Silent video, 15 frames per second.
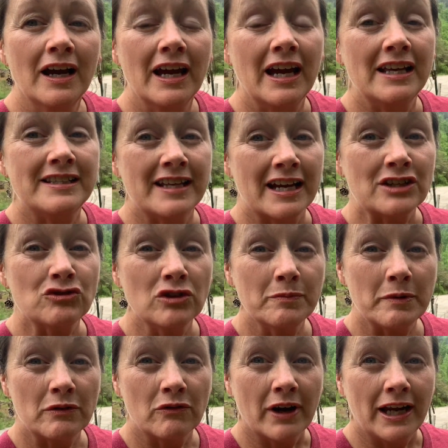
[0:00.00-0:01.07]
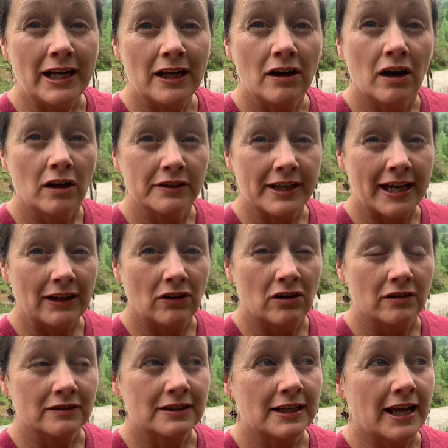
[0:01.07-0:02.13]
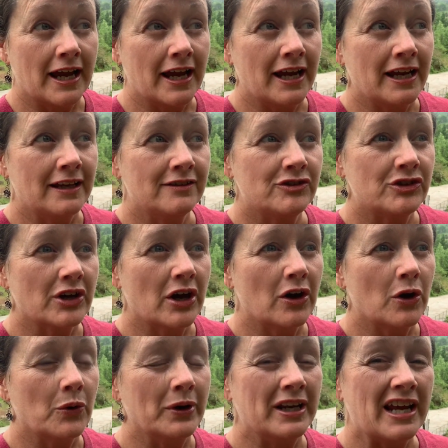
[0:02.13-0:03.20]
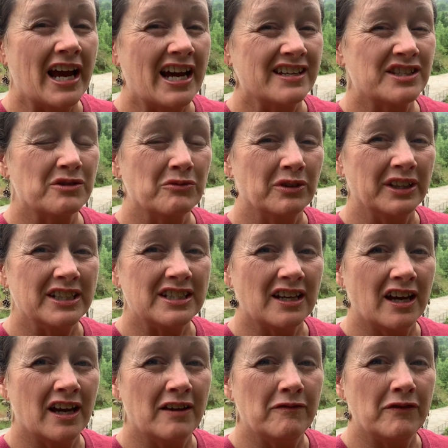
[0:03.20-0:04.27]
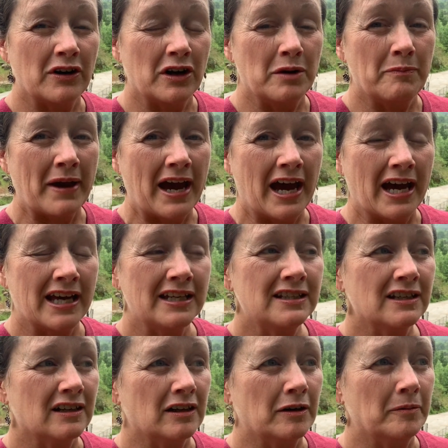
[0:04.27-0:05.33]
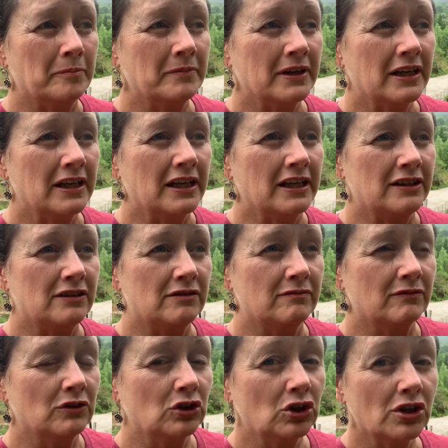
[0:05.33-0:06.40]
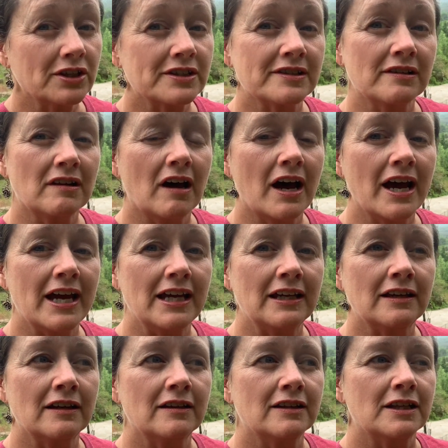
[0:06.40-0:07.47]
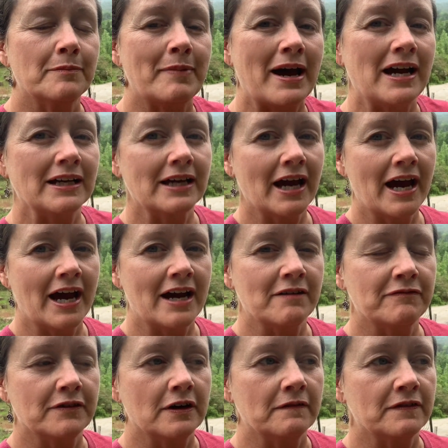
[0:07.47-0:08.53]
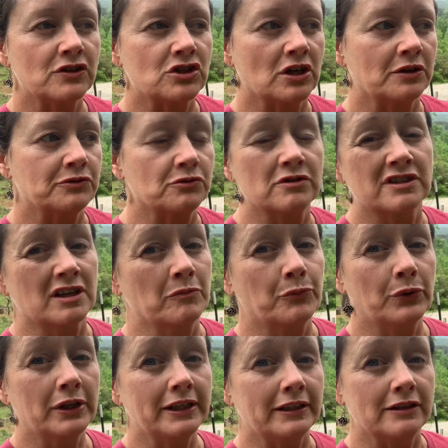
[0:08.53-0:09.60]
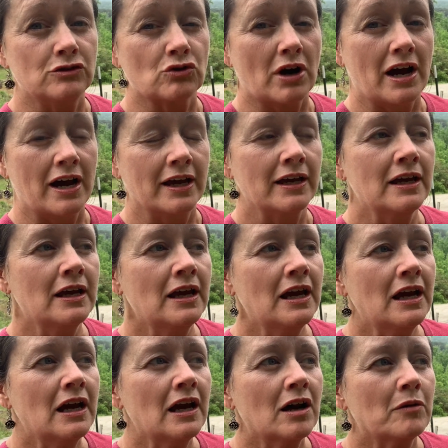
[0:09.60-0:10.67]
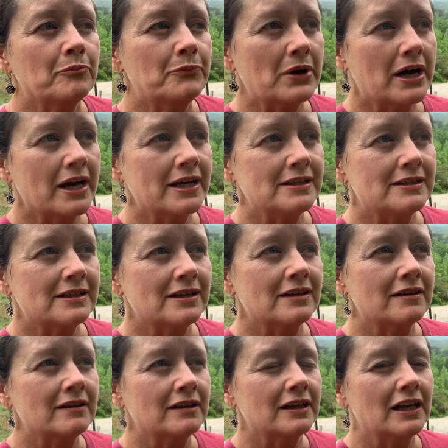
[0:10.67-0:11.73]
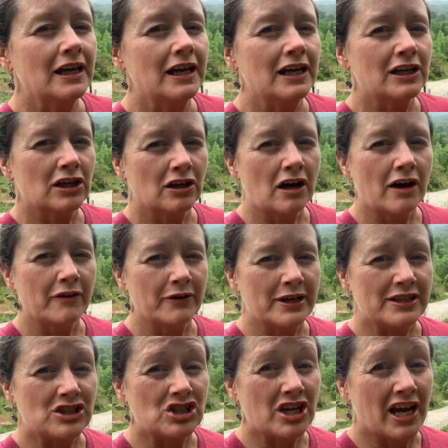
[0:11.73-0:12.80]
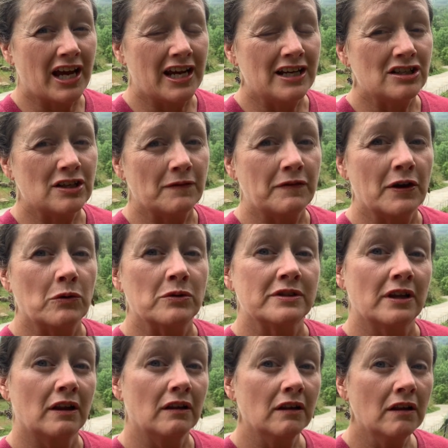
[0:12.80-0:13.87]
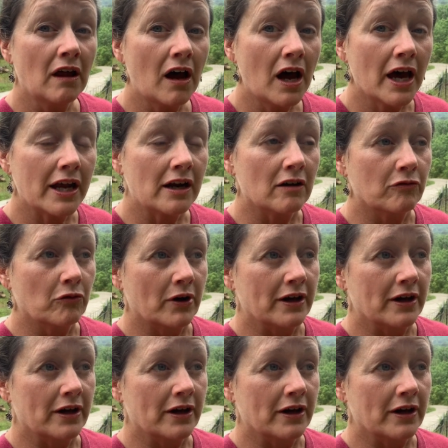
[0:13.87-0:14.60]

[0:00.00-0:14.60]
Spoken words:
It's actually been raining all day long today, so it hasn't really done very bad. It looks like the back half of the shelter is completely dry, but it could always change if there was a lot of